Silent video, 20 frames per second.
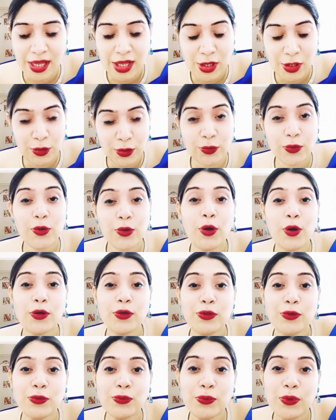You've
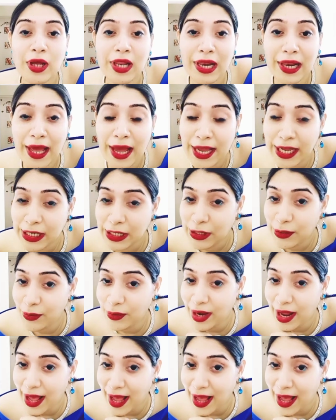got to align your